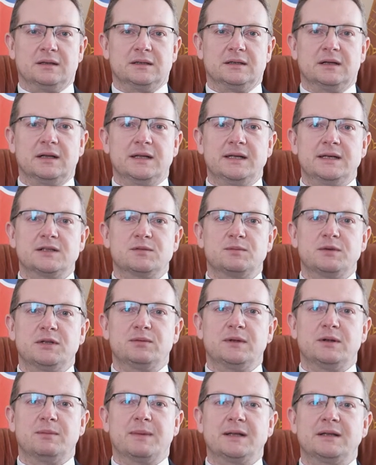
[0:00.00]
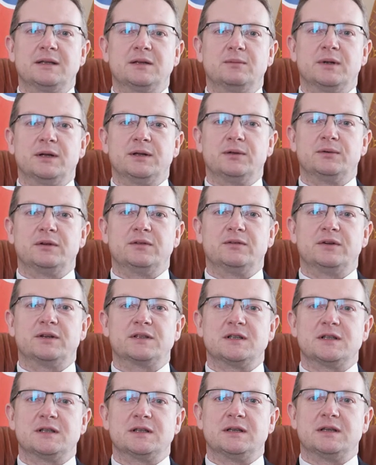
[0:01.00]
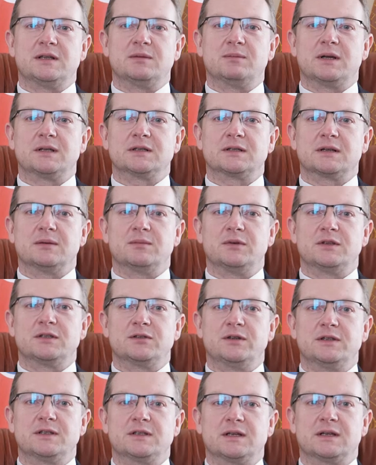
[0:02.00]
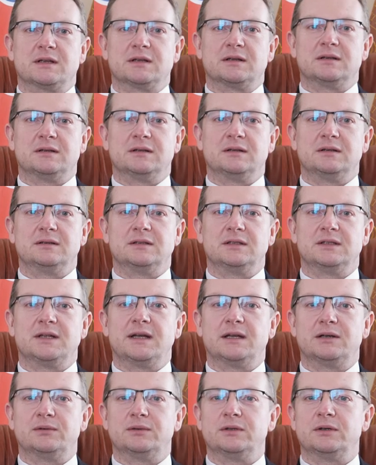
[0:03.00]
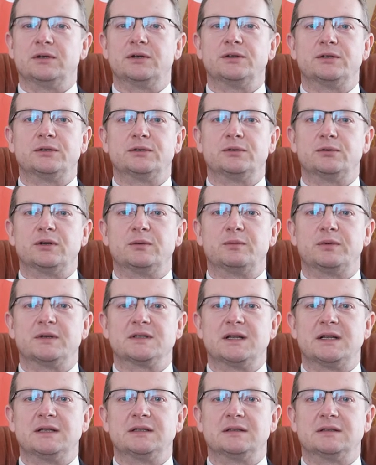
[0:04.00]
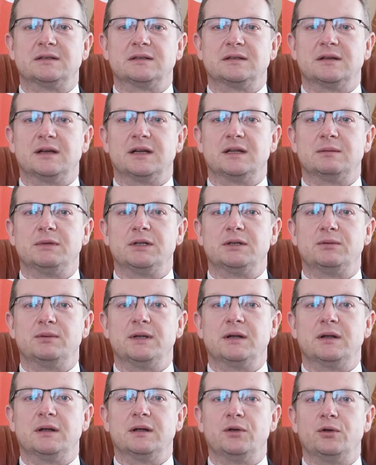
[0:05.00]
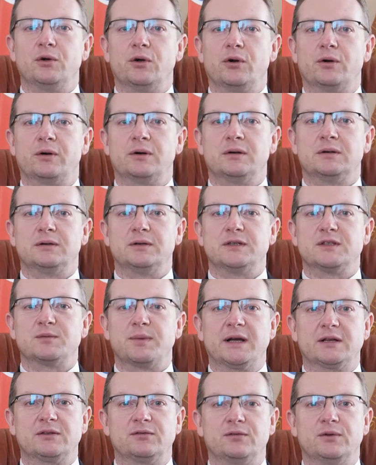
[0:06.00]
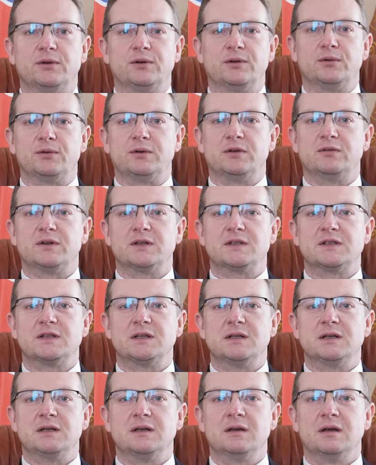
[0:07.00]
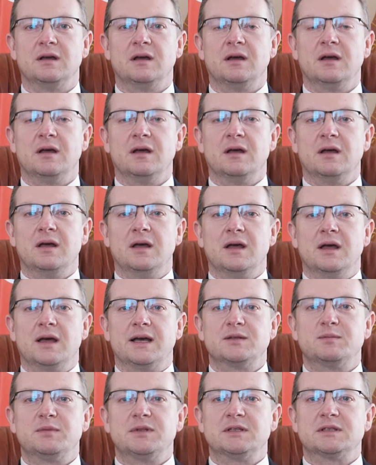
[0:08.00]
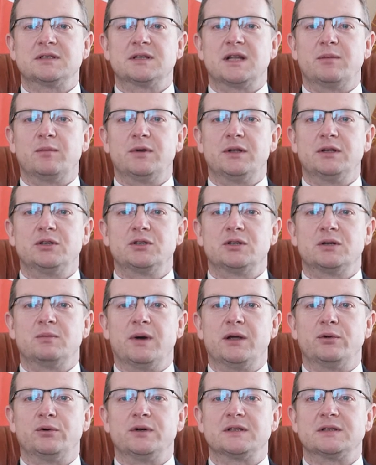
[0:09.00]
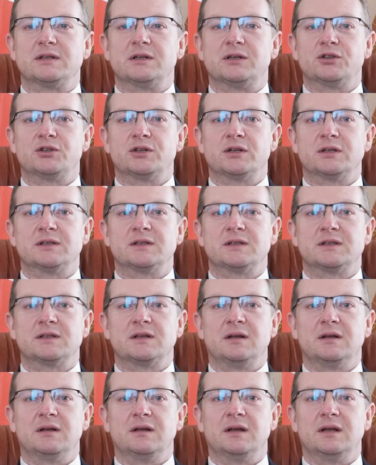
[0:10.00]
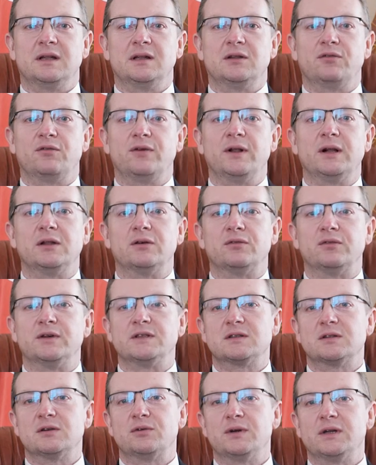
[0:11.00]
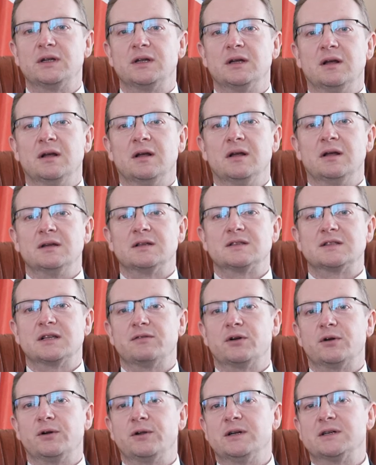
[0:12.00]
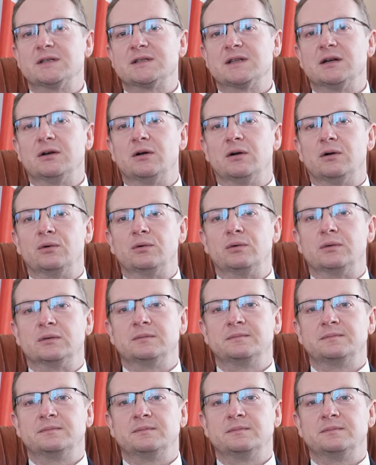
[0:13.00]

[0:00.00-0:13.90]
The links between Matej Bel University in Banska Bystrica that I have the honor to represent and between your respectful university has been established by researchers in the field of history several years ago.